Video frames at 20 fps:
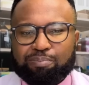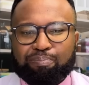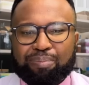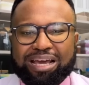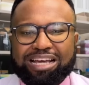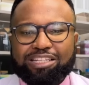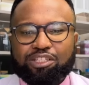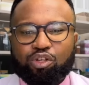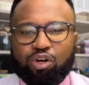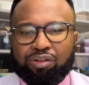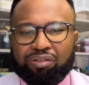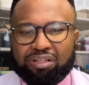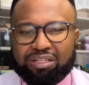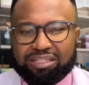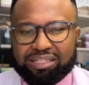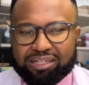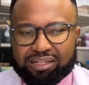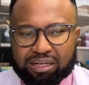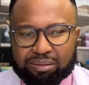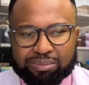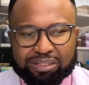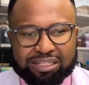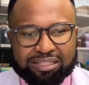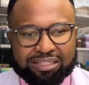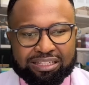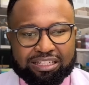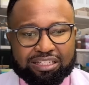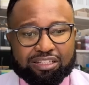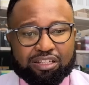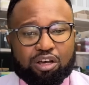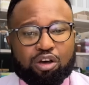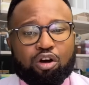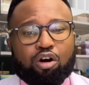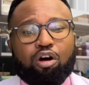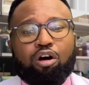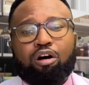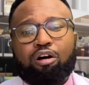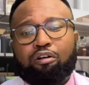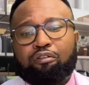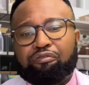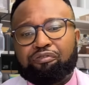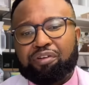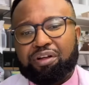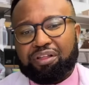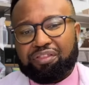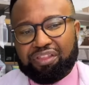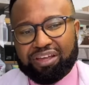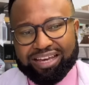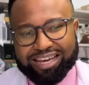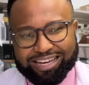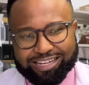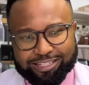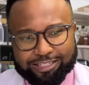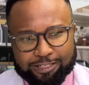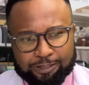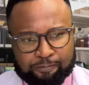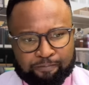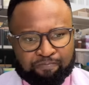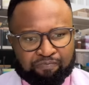based on the circumstances of the case.